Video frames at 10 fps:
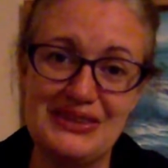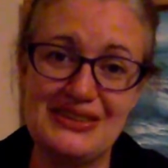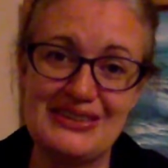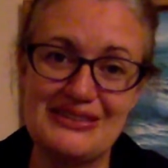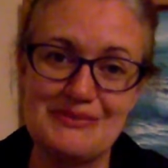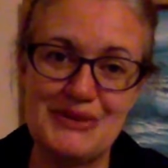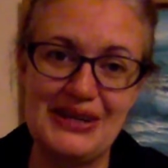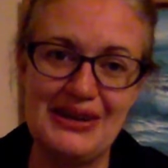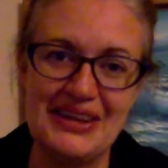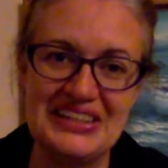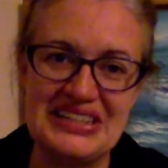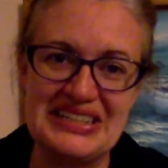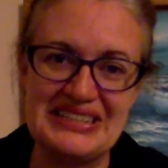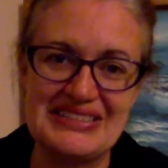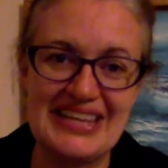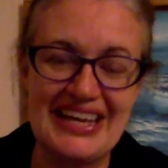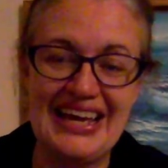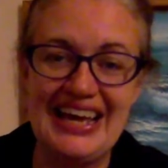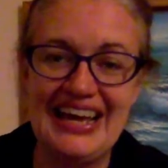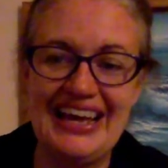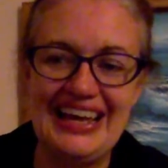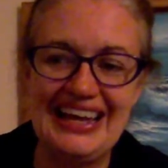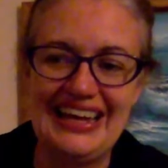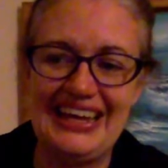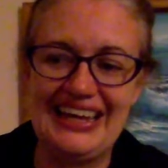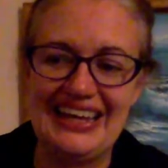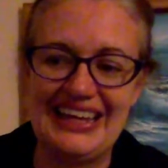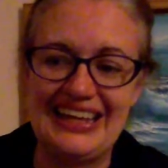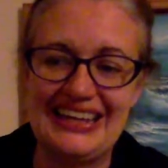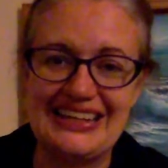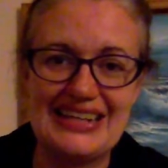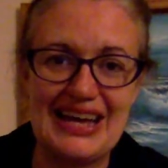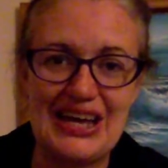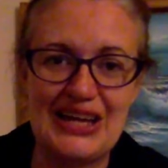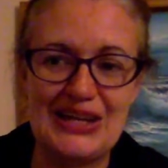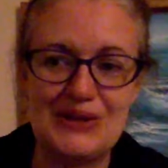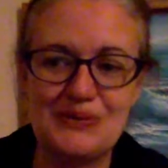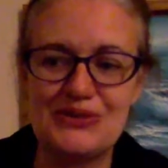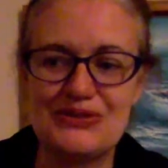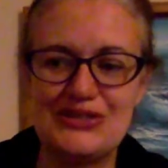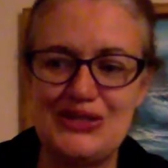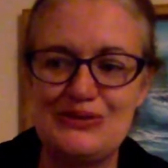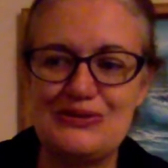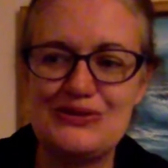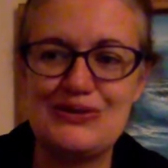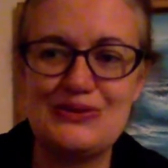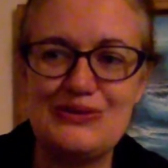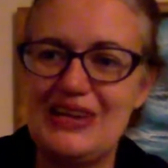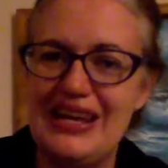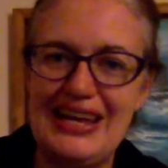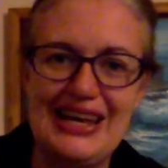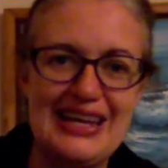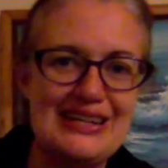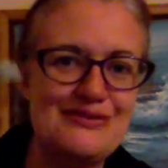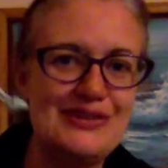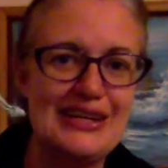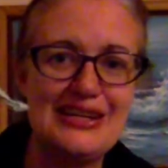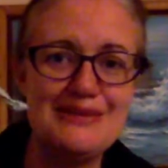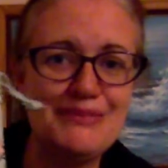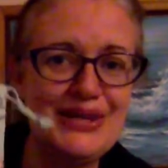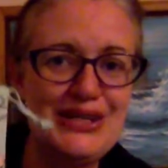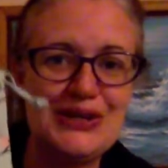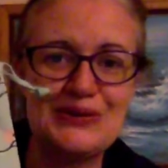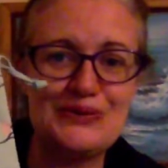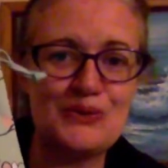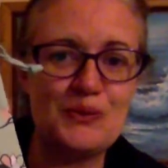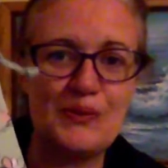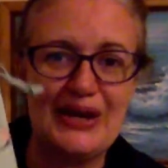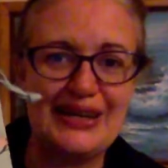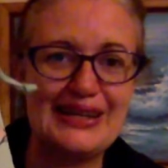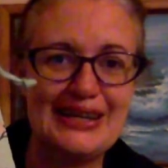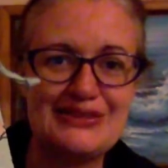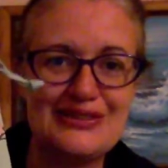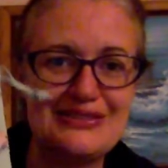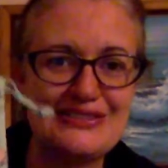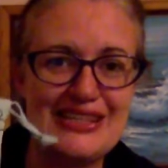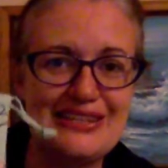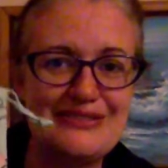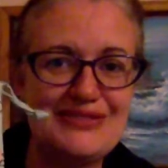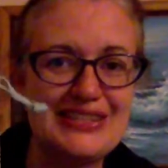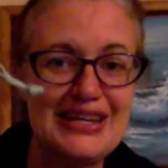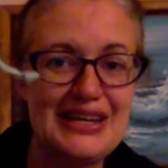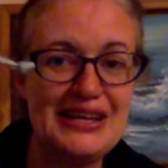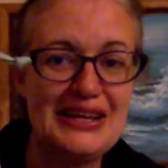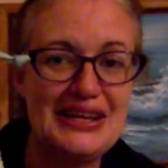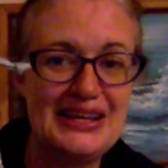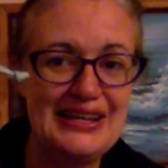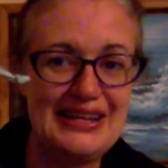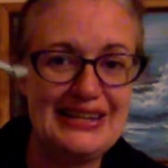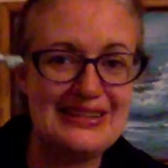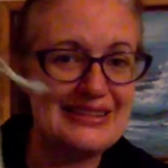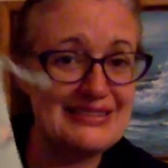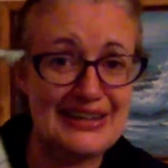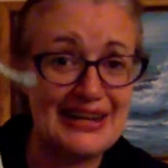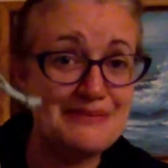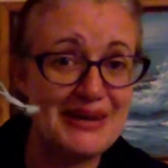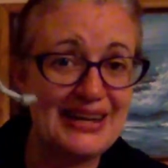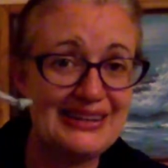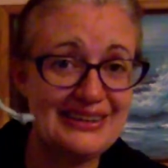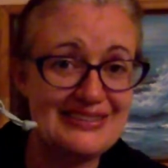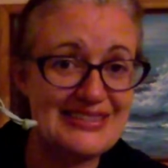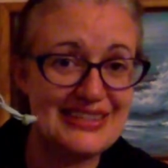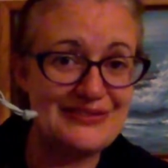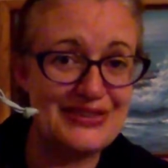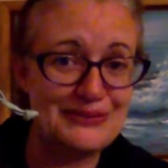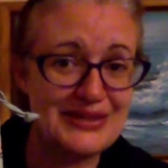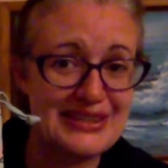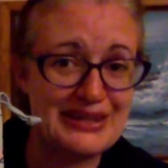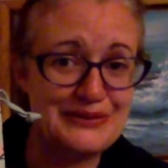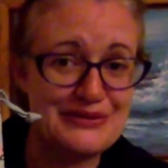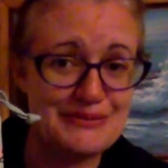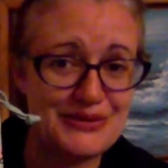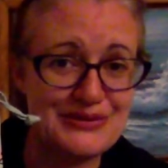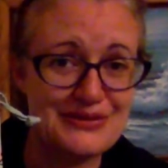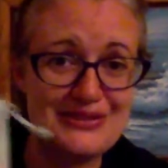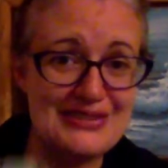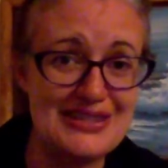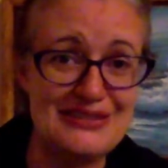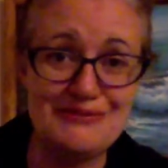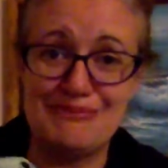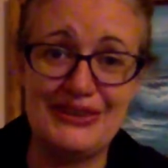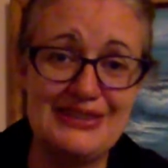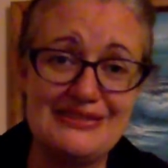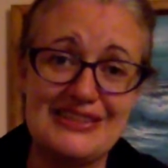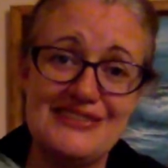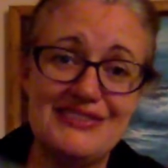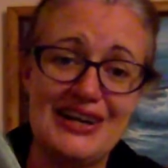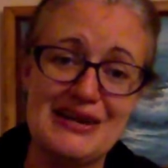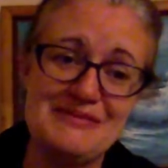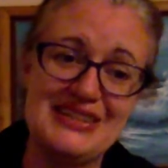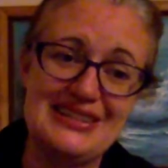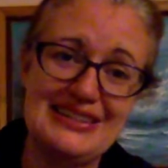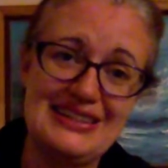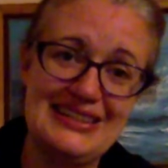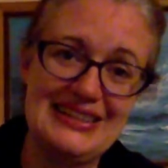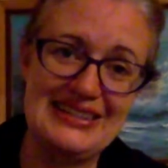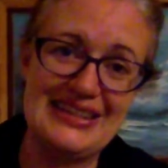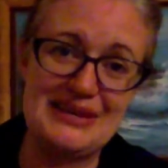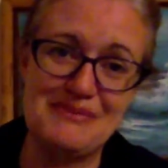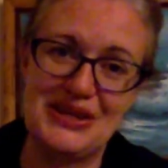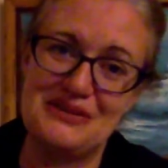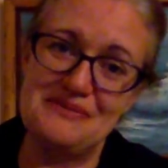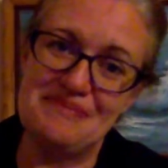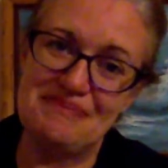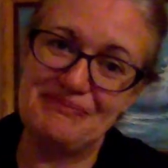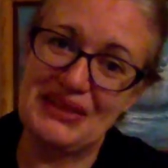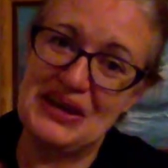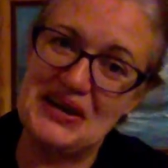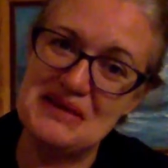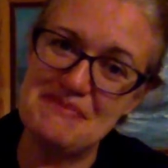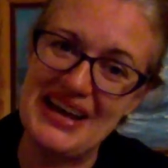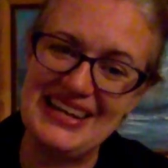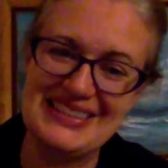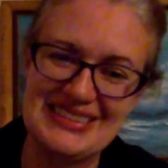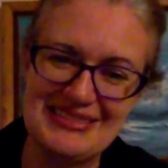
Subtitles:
the spring holidays. And I will see you soon. And if anybody knows why I received this kind of bag instead of the one that I was supposed to receive, please leave a comment down below. All right, bye.